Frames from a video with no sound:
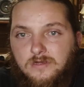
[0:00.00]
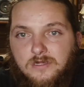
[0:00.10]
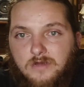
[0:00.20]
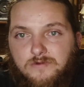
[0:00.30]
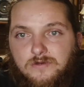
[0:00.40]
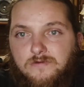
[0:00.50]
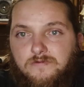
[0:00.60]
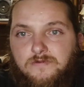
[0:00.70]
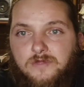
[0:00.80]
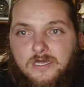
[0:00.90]
level
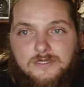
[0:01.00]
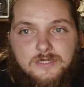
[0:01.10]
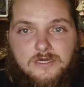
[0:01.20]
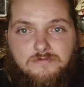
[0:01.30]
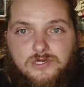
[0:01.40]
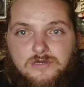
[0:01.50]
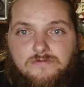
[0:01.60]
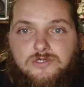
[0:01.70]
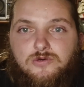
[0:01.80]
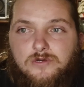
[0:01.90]
of things that bring
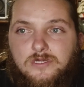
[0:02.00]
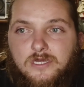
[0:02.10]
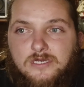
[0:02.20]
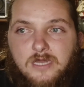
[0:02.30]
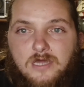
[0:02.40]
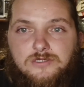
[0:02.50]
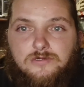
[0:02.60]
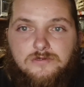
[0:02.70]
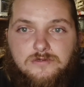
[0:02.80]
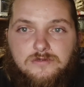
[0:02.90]
them joy, like
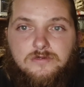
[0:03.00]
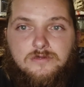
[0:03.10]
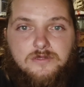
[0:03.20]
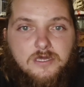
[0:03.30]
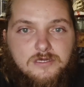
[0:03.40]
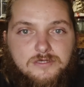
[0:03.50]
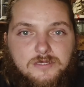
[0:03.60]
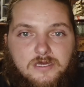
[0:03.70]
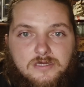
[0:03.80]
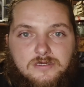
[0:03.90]
natural things
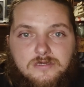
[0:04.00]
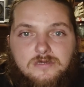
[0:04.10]
that